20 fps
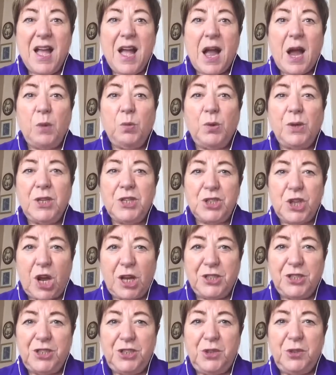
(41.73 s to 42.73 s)
I want to
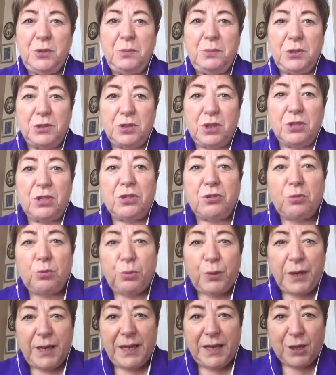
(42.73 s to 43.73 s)
talk to you about the
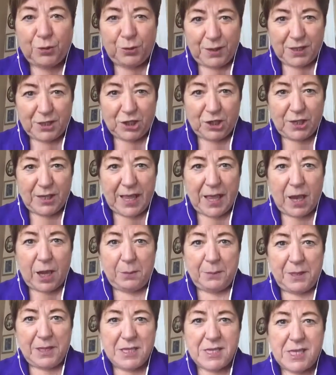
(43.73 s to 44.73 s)
three critical
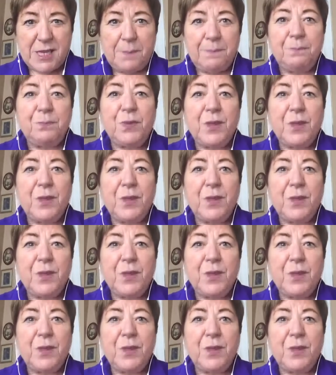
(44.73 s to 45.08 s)
elements